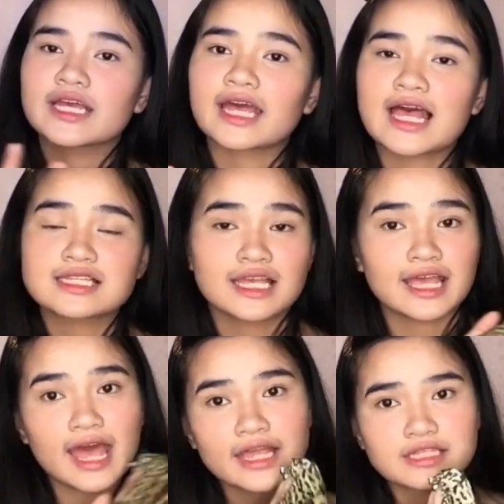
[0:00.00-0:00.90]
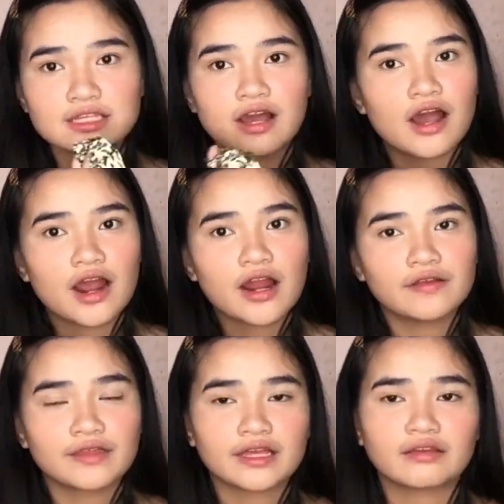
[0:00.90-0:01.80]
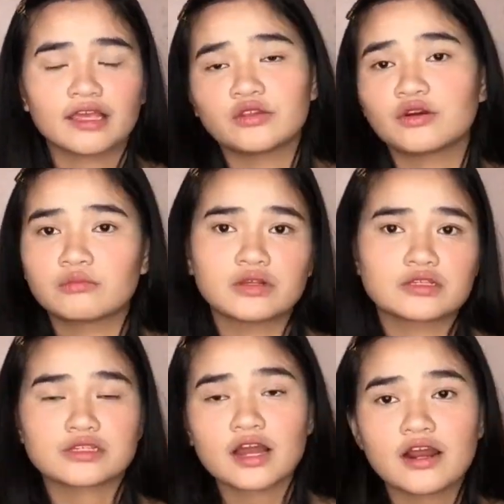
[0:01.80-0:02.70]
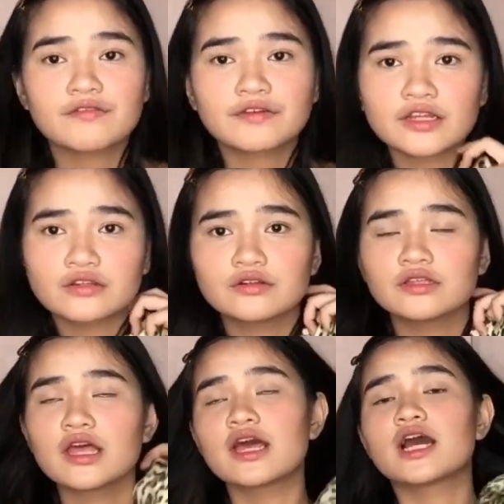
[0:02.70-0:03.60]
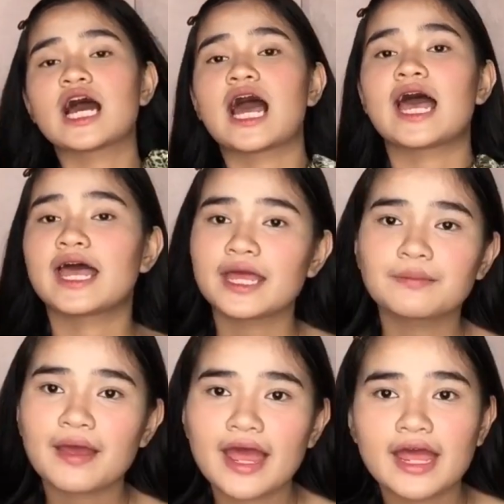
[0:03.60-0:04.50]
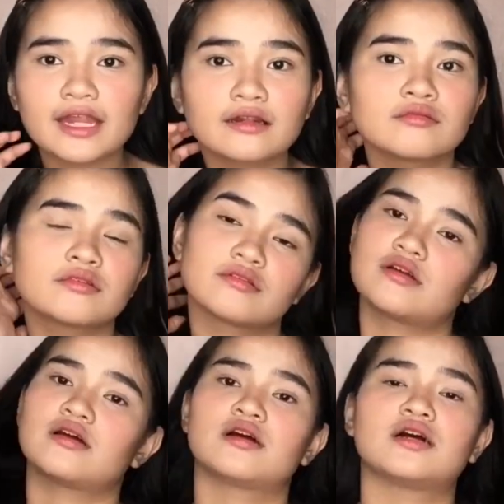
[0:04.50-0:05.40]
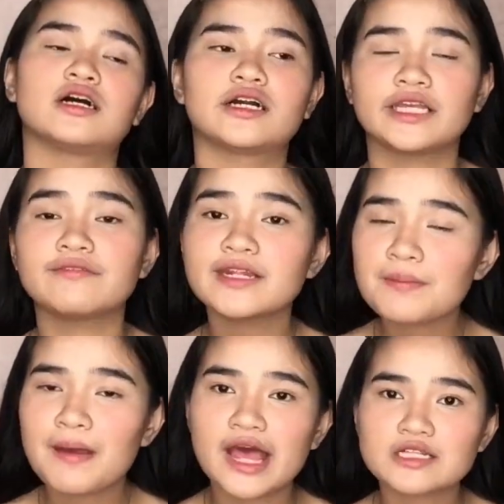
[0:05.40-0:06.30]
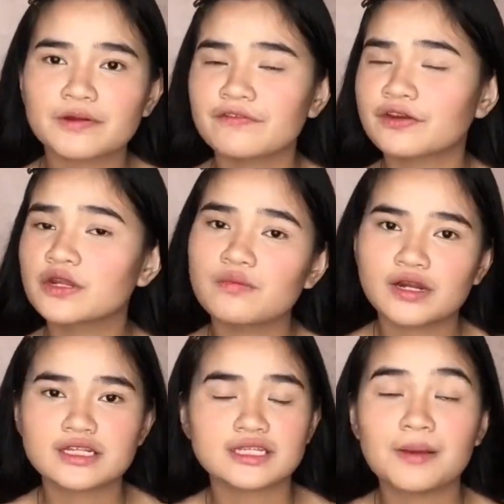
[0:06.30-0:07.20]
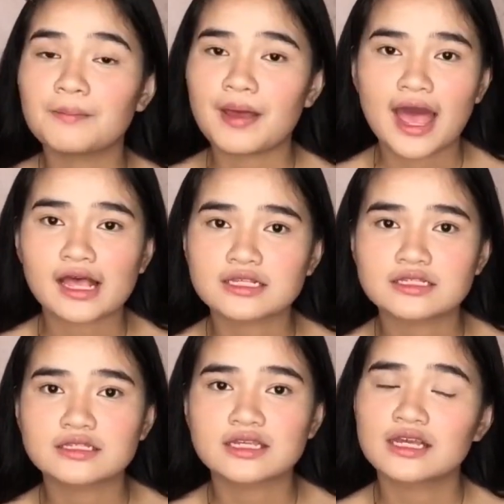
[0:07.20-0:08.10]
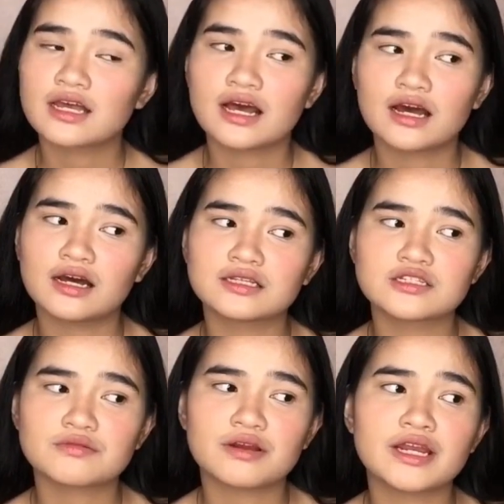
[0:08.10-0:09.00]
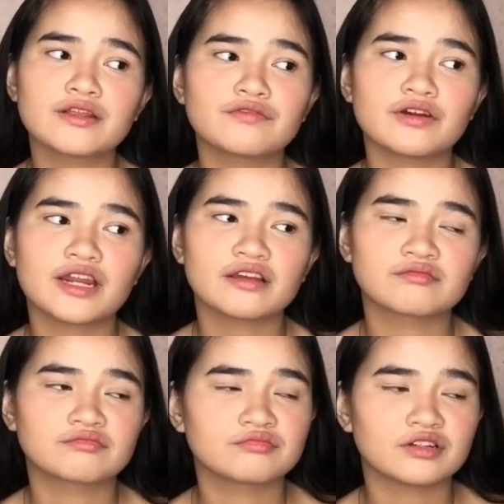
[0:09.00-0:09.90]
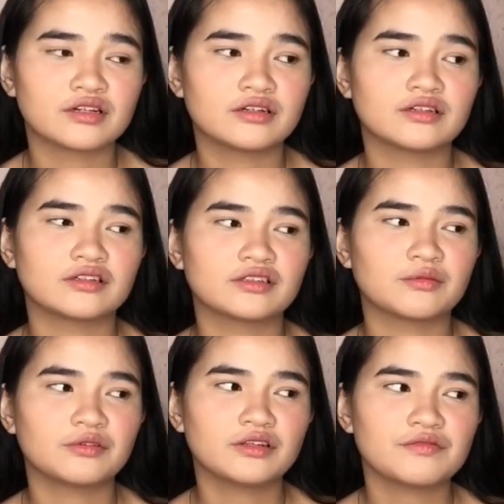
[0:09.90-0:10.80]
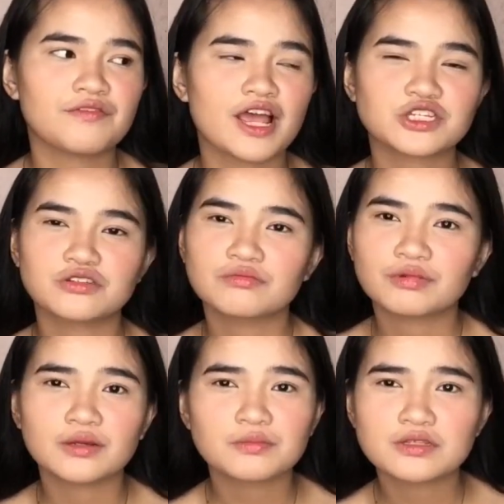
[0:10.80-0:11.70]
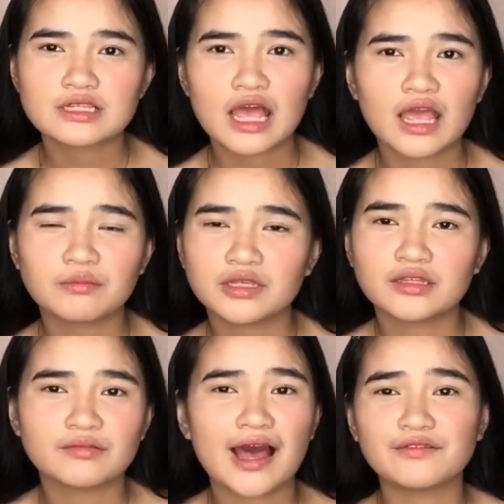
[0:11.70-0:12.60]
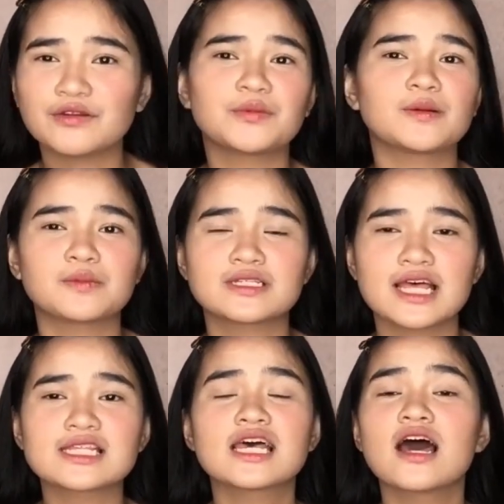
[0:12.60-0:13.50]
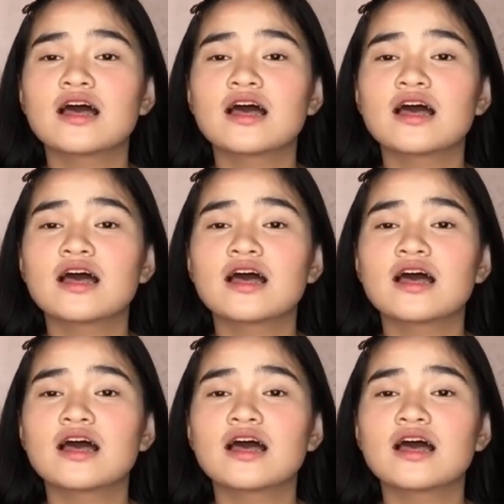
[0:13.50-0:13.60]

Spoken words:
like as a head scarf, like a normal scarf, ganun. A headband. Even a mask, right? If you're gonna wear this, a mask. Just wear it for like fashion purposes and outfit purposes.